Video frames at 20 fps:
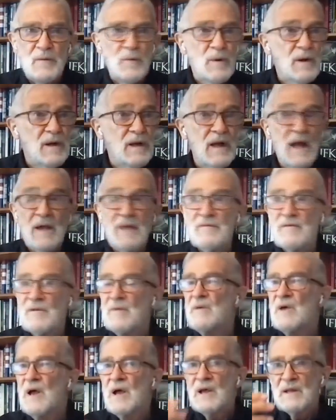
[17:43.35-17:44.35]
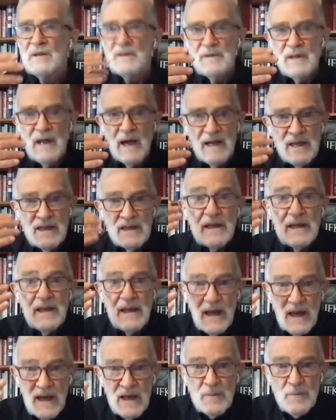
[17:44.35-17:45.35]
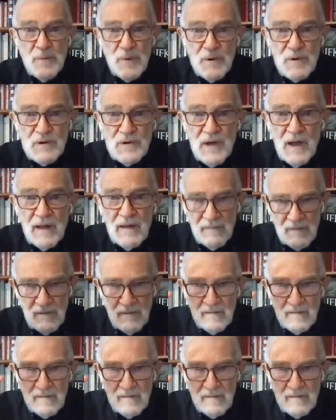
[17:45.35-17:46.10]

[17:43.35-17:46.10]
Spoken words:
We gave them 98%.